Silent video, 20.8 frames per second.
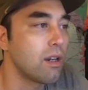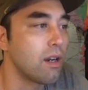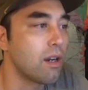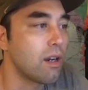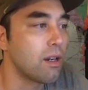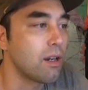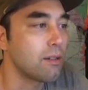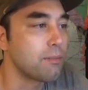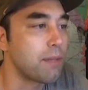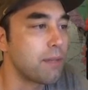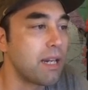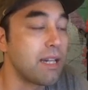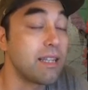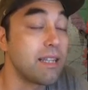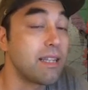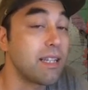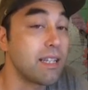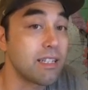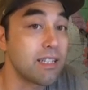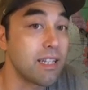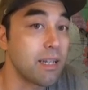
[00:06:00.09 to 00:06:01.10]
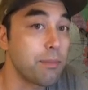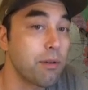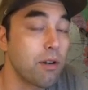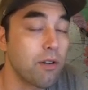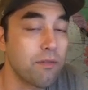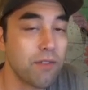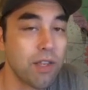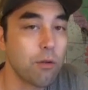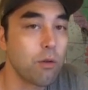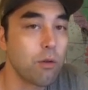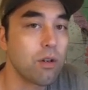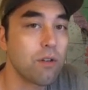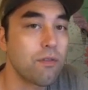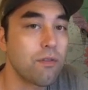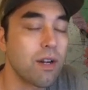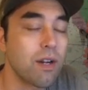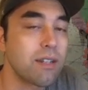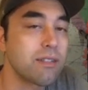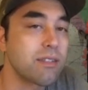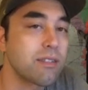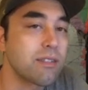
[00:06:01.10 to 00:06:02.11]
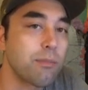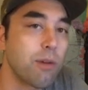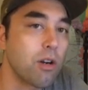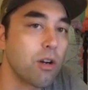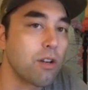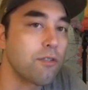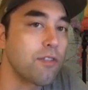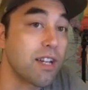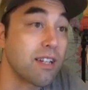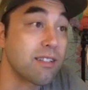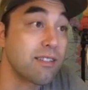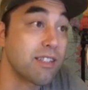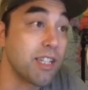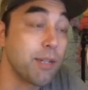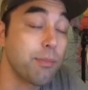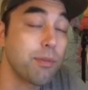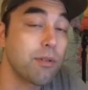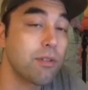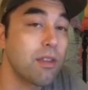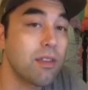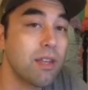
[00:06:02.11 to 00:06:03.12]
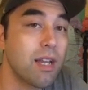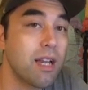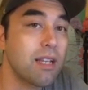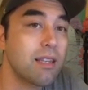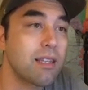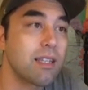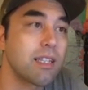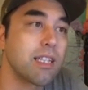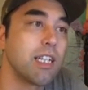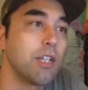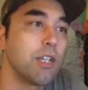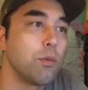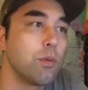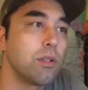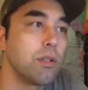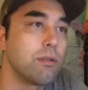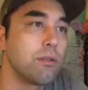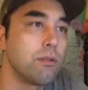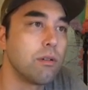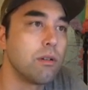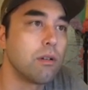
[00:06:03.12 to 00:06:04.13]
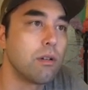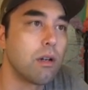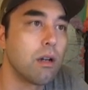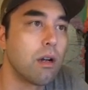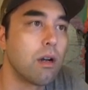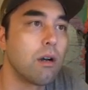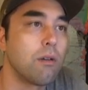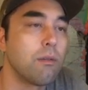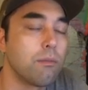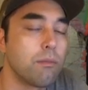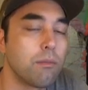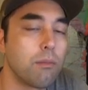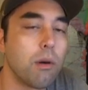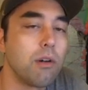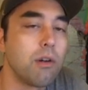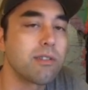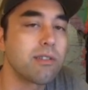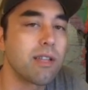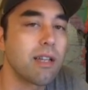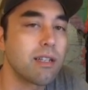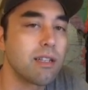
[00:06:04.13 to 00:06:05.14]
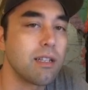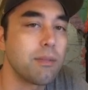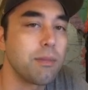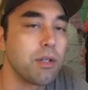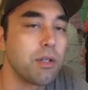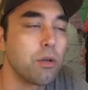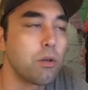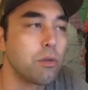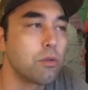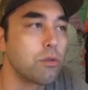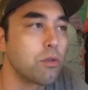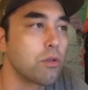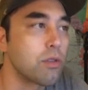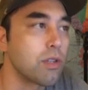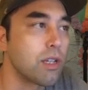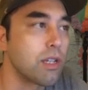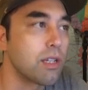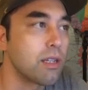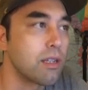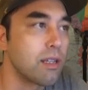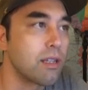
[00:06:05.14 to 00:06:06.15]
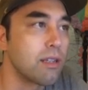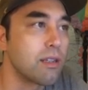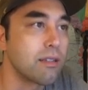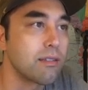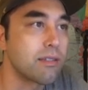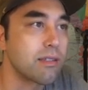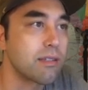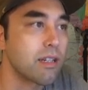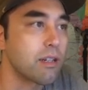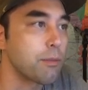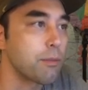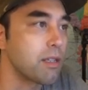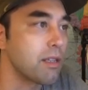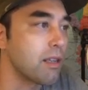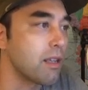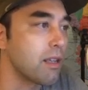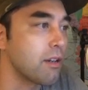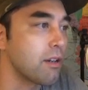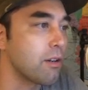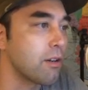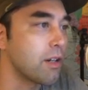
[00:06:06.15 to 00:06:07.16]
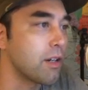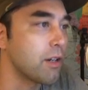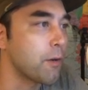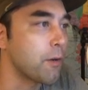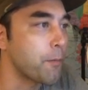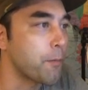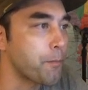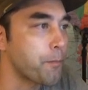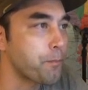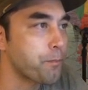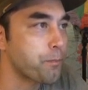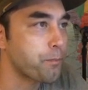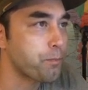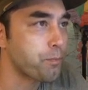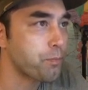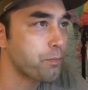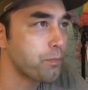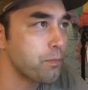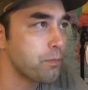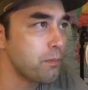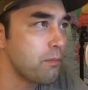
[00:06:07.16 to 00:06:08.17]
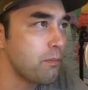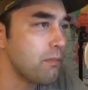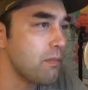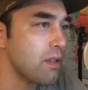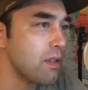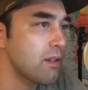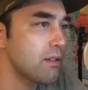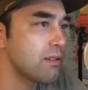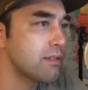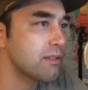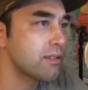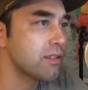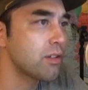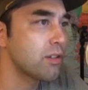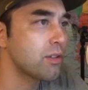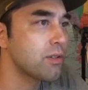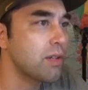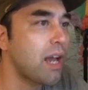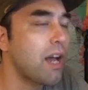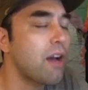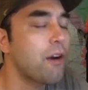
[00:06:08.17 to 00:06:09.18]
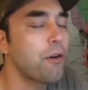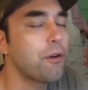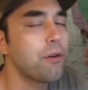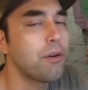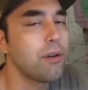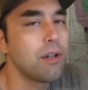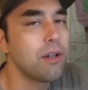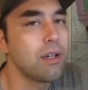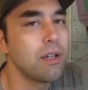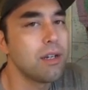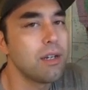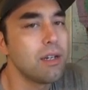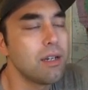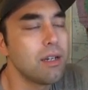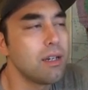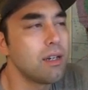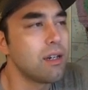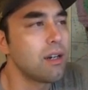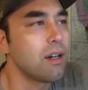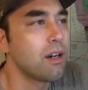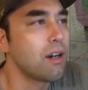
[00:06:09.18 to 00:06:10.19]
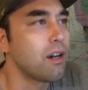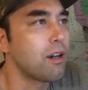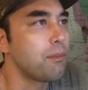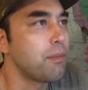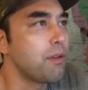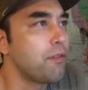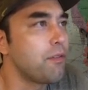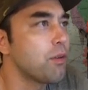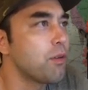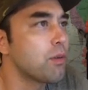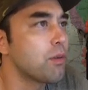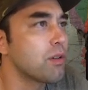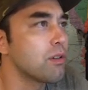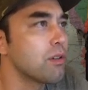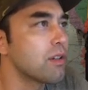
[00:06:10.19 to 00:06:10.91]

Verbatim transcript: Um, anything deeper, if they were to find some artifacts deeper than that, then it would most likely be older than, than this sediment layer here. So now, um, if you were to